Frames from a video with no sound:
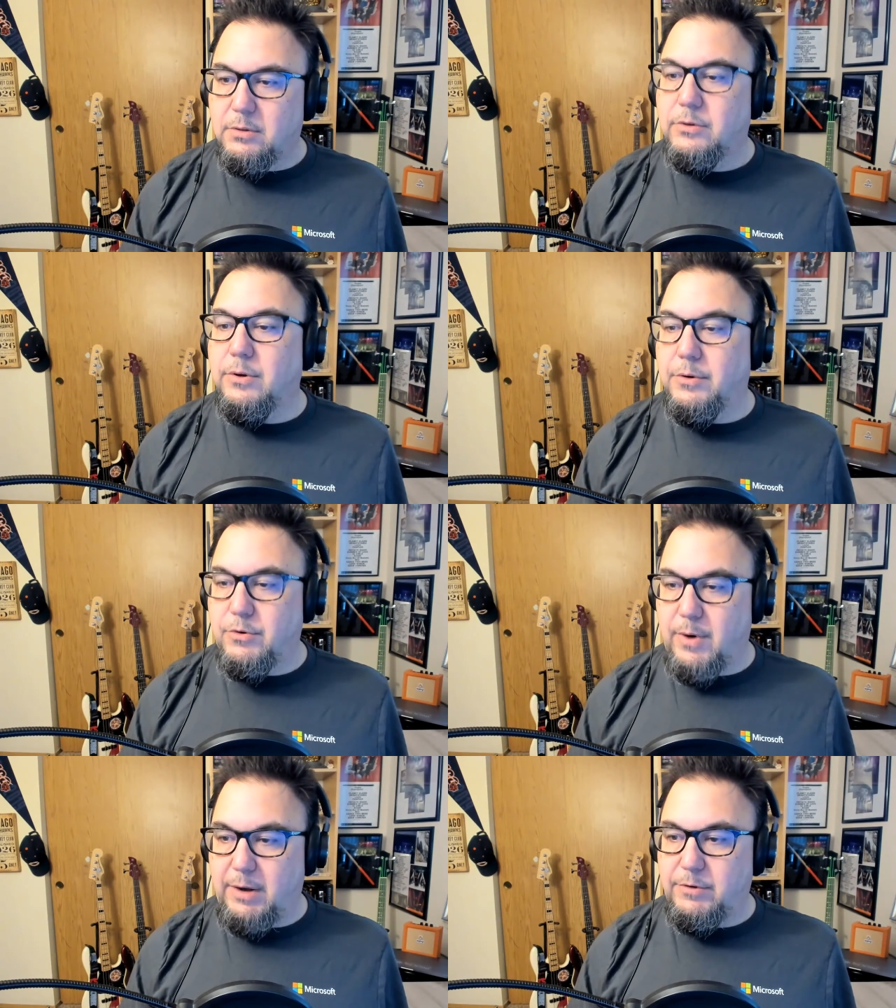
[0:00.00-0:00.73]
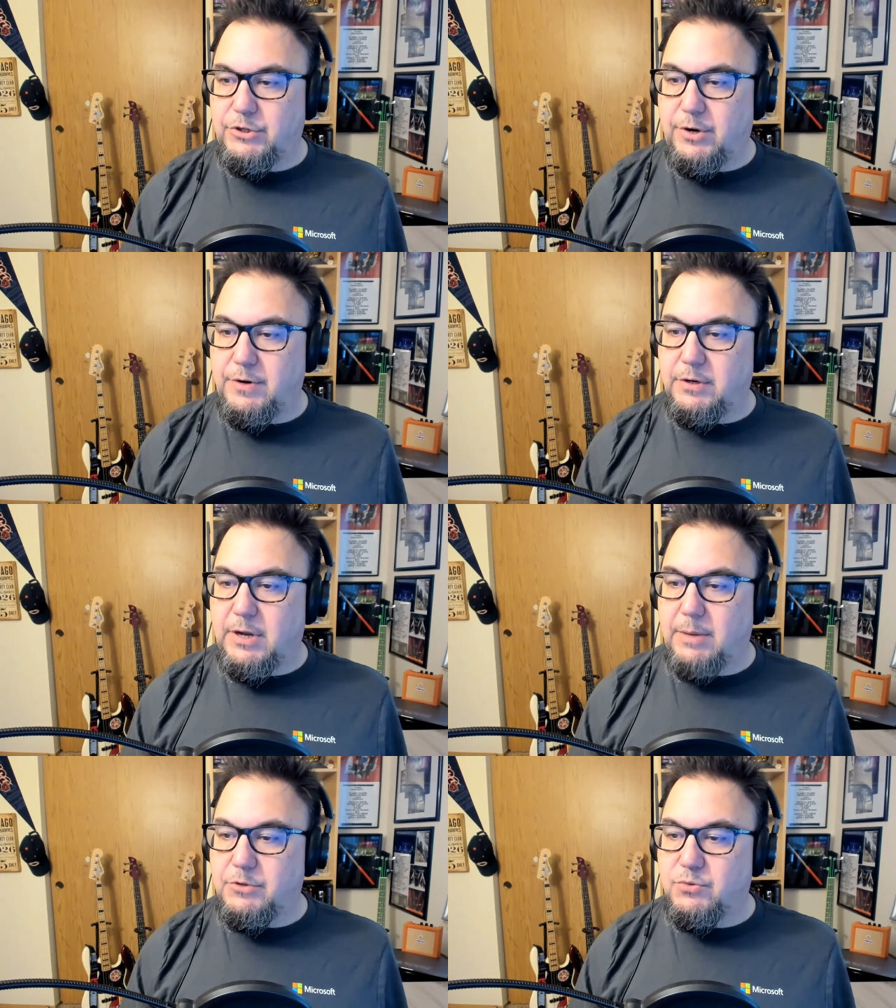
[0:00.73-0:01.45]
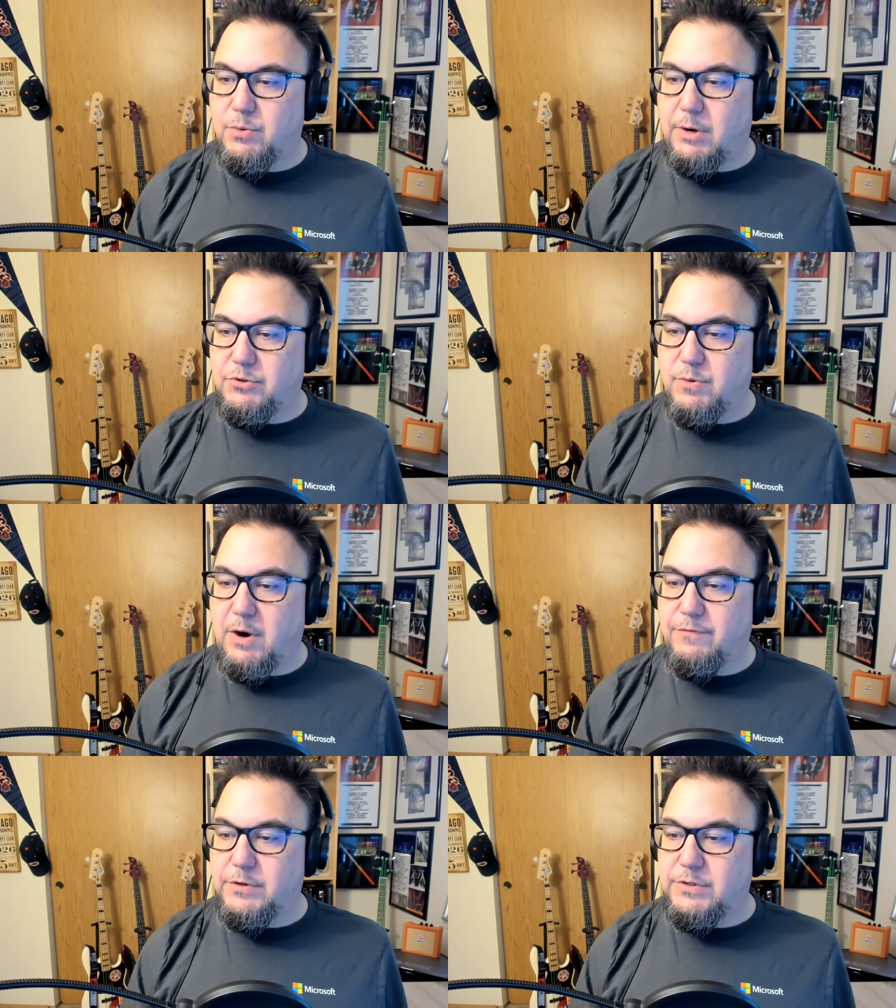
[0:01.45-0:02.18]
Good, great. Return on time is what I was
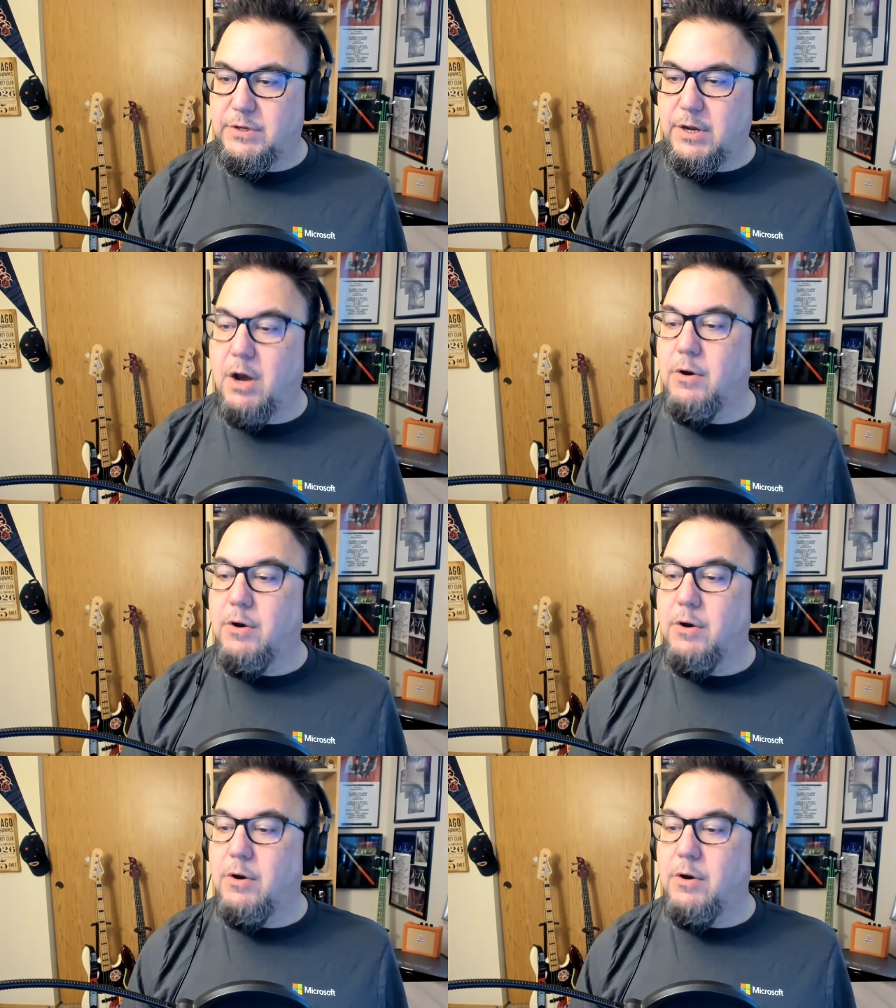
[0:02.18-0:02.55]
referencing.